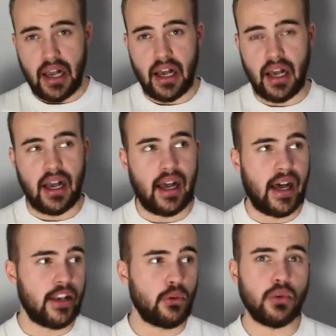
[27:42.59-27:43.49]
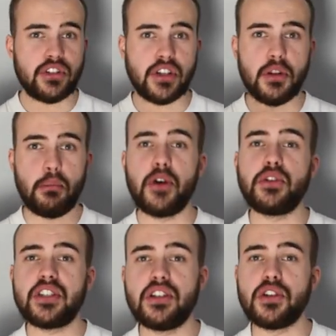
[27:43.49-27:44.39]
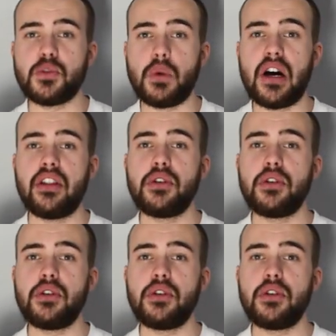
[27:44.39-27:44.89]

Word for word: Uh, and also the postage as well.